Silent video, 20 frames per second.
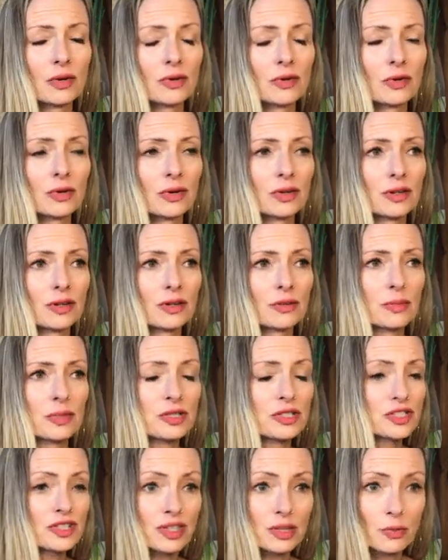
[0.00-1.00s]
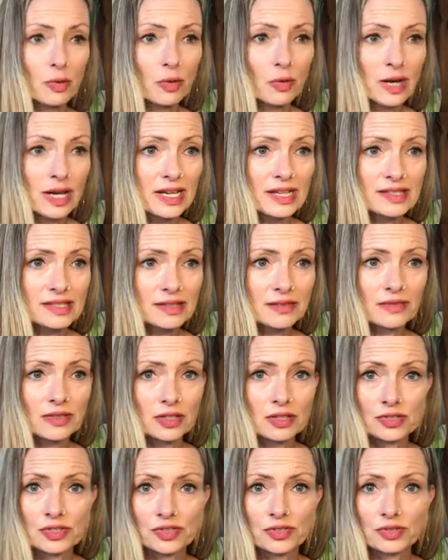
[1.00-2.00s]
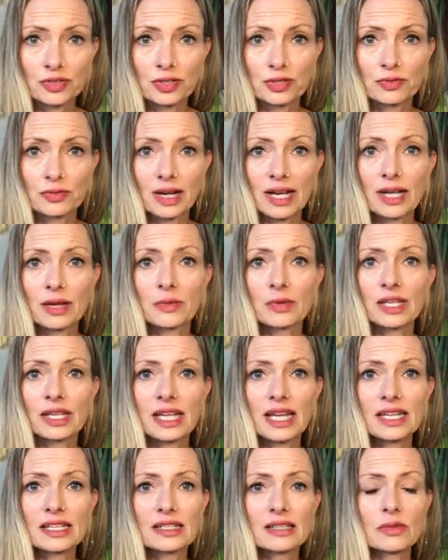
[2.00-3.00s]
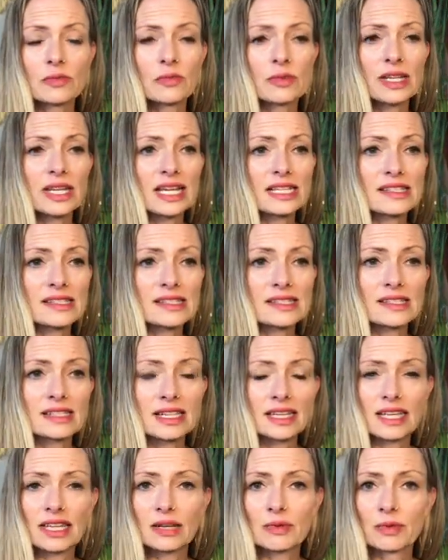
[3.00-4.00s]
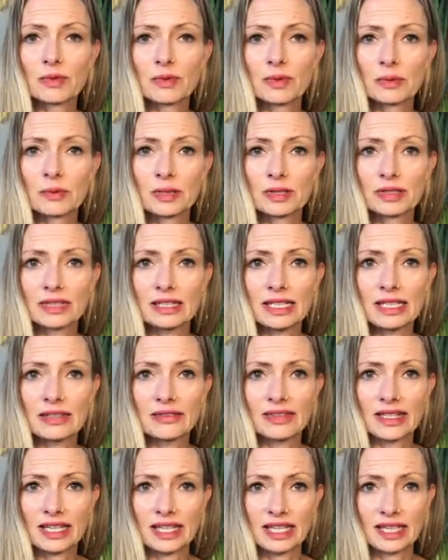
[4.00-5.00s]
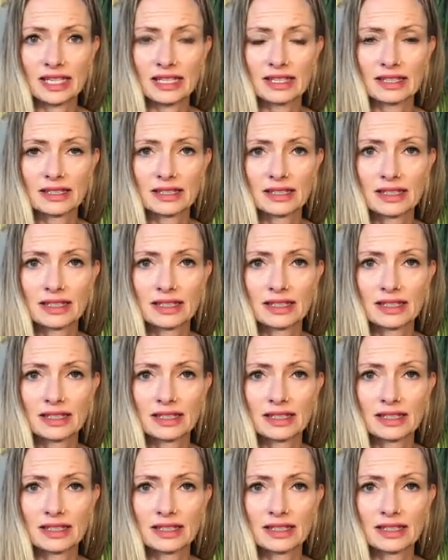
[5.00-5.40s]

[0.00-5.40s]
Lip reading: or push them away as if they're true, right? We get sticky when we're believing it.